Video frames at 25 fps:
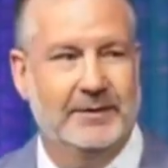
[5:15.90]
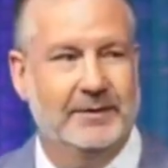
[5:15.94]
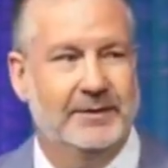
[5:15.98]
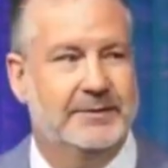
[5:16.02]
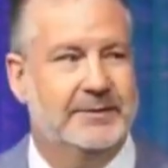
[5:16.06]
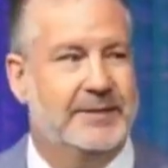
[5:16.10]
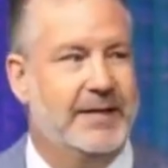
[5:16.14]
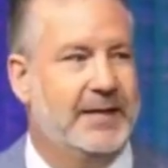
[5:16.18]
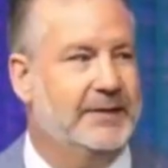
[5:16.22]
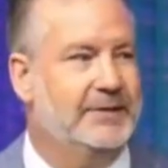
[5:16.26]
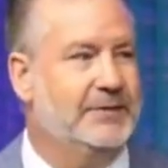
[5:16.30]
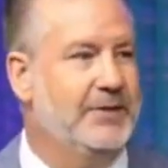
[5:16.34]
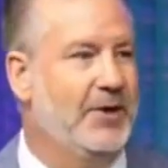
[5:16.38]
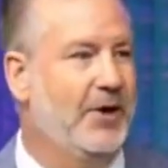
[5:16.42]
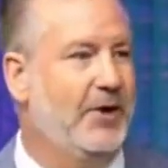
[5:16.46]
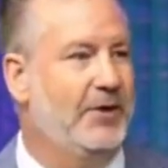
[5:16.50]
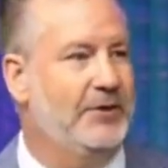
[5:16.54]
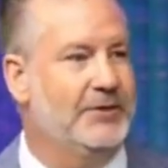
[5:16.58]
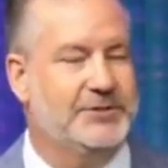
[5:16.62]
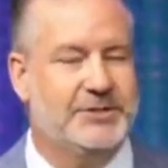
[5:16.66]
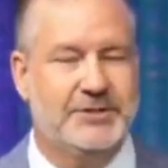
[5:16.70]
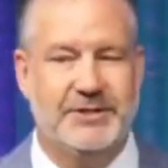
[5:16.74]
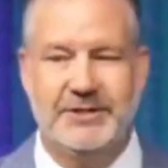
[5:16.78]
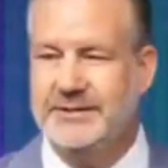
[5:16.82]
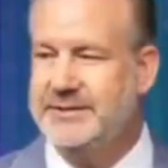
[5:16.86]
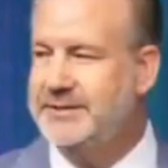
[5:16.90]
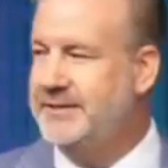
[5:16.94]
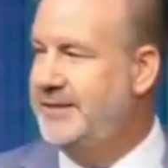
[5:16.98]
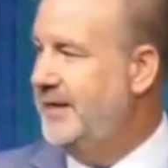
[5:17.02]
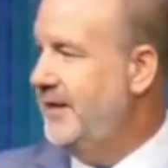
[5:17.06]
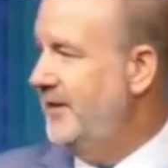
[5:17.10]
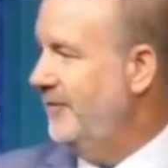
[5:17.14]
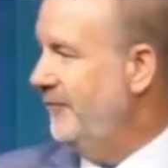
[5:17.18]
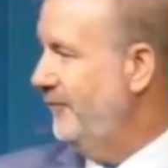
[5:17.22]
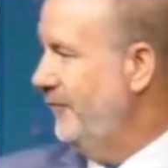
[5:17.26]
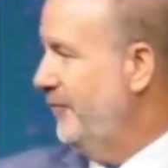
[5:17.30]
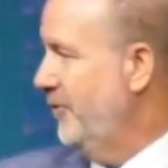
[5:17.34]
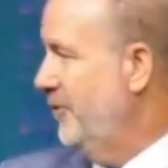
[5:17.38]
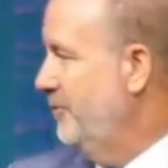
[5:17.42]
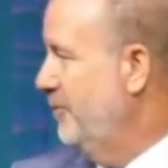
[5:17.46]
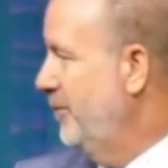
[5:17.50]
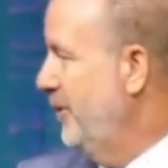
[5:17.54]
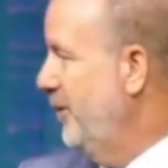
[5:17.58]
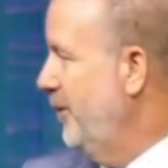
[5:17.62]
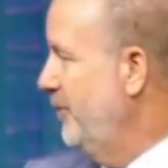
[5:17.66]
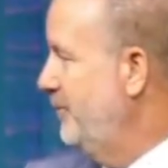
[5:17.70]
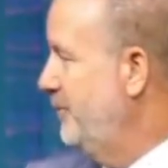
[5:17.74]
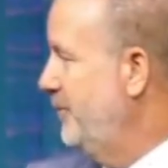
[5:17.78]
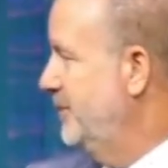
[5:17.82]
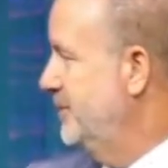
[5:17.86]
technology is there for a
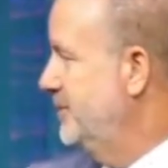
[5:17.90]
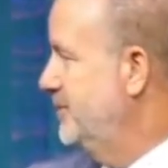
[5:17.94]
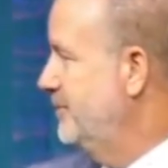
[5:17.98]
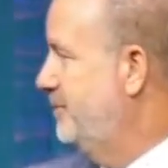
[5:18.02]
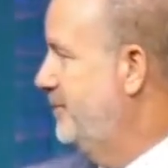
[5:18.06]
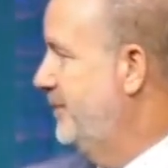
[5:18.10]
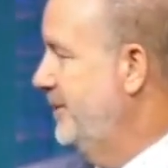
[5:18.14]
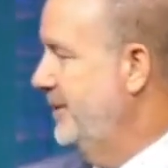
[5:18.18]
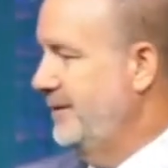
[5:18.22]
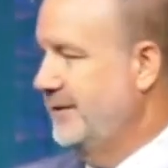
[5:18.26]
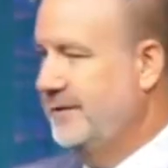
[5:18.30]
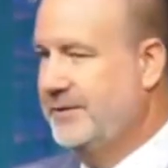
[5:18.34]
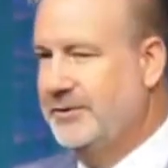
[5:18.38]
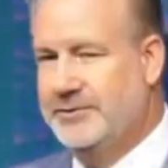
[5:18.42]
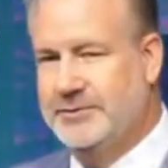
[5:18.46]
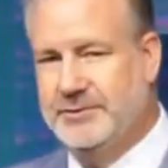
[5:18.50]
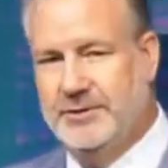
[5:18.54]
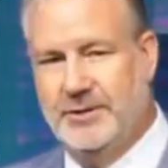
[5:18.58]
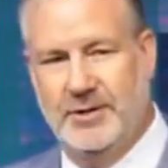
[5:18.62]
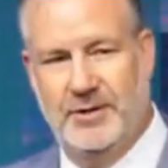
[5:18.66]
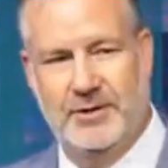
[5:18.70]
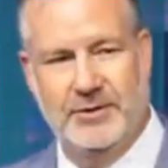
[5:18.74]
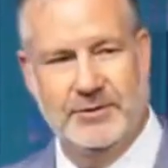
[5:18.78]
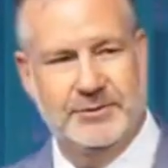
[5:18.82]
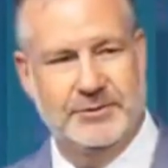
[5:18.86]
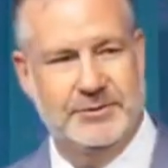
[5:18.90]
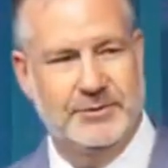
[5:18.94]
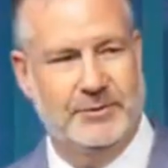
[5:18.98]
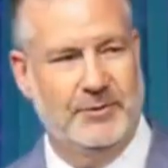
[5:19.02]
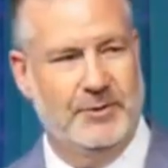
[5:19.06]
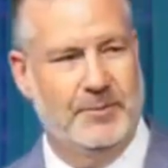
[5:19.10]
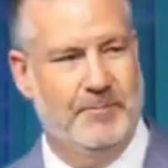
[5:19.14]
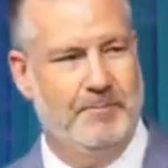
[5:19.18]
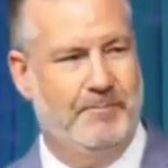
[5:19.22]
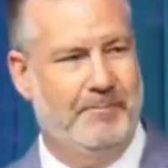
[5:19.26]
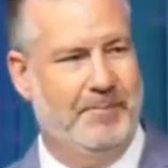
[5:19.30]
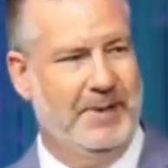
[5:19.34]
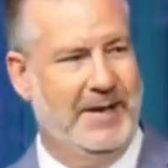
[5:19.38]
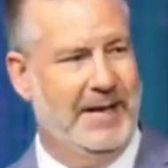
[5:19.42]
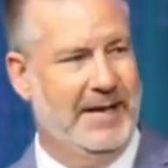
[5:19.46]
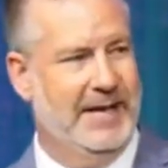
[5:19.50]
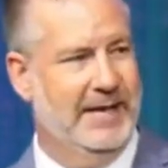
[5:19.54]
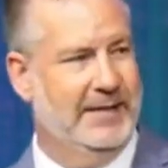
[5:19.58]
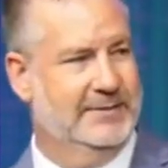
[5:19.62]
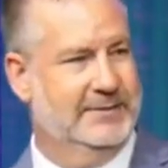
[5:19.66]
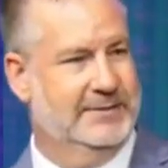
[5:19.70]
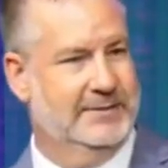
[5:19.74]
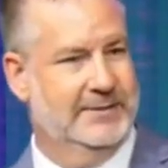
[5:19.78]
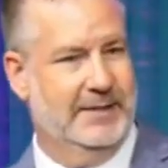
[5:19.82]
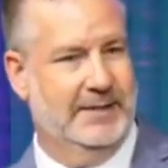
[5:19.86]
purpose, but there's also a
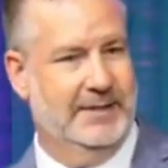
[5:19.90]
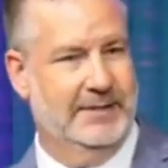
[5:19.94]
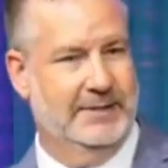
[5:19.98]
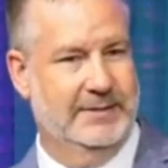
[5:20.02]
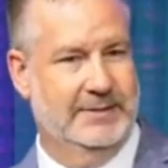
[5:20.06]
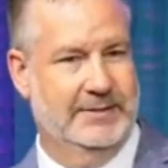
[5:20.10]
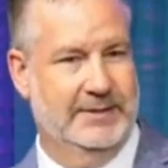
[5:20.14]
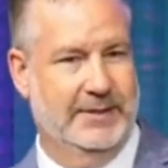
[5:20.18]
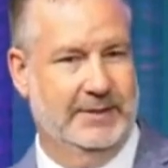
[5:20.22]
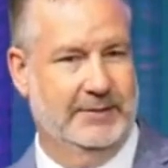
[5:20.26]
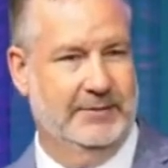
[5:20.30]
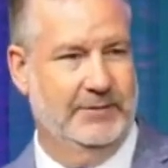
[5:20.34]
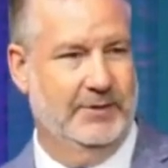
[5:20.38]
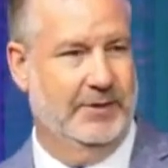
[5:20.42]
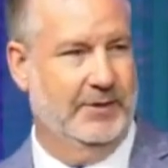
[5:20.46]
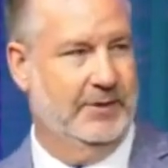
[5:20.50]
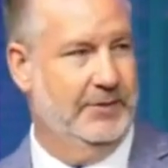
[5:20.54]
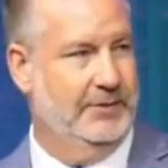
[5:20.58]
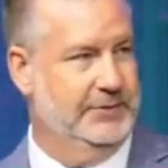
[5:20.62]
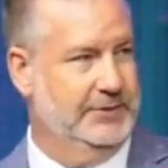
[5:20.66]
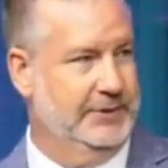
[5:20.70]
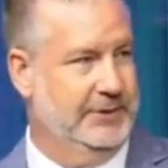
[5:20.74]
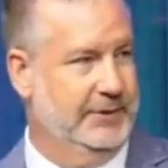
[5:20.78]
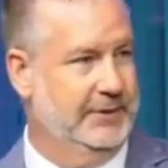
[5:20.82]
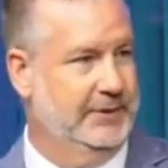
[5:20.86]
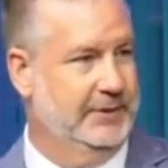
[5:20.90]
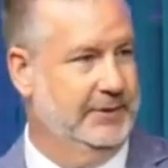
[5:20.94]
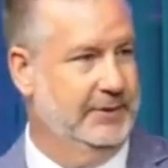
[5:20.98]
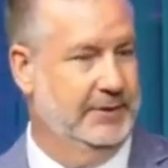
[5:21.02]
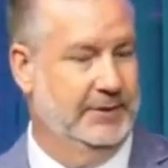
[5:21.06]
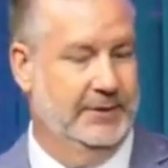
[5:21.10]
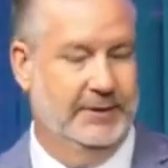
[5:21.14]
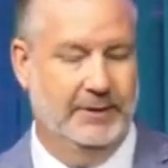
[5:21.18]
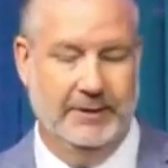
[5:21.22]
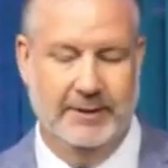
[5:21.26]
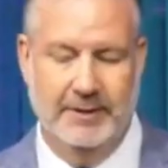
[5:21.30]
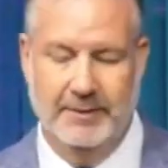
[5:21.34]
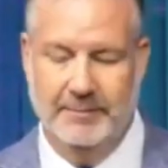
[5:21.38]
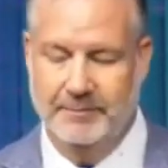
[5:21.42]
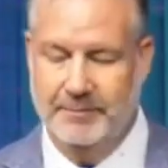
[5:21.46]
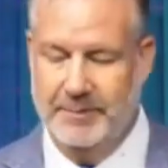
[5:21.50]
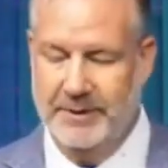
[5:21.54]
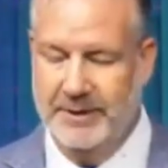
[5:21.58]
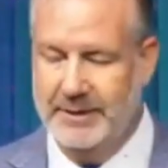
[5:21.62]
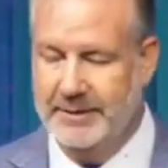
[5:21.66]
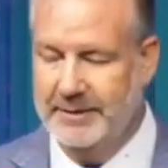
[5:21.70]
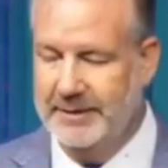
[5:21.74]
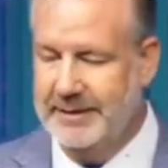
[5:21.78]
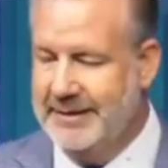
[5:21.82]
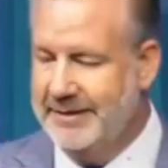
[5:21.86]
bad side to technology.
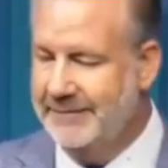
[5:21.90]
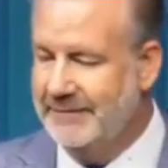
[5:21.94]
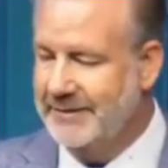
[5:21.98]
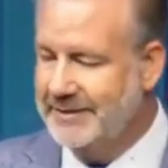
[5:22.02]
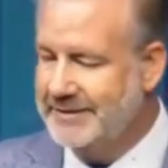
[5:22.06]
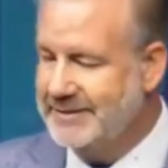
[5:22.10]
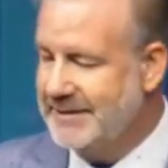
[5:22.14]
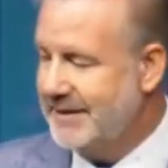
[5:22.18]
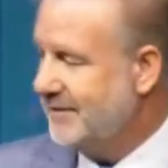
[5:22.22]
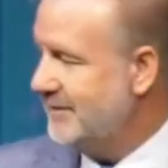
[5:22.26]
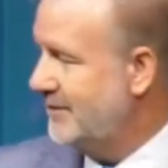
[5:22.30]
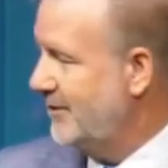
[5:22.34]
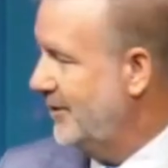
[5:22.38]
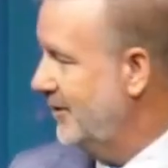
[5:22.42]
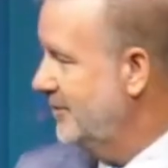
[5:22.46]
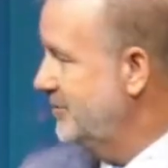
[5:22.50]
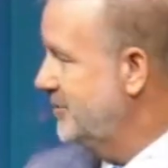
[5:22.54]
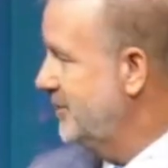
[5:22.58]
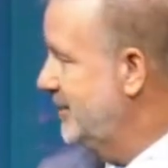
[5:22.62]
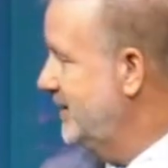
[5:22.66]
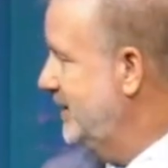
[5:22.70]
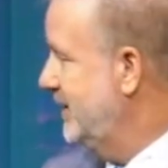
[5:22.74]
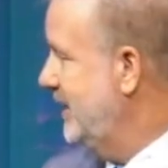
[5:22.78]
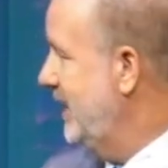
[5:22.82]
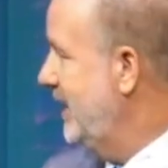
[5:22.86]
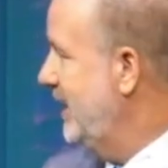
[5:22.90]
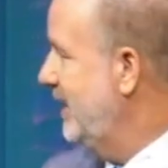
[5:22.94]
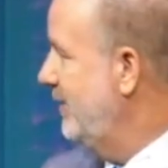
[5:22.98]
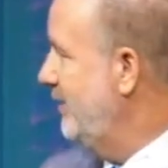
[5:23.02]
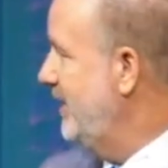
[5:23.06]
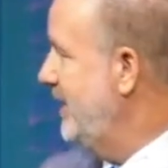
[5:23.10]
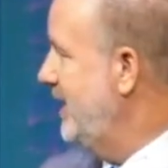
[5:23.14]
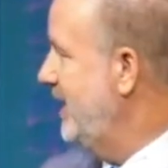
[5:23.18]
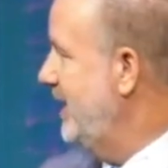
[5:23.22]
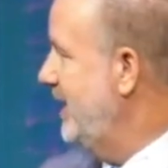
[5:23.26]
But even technology today, we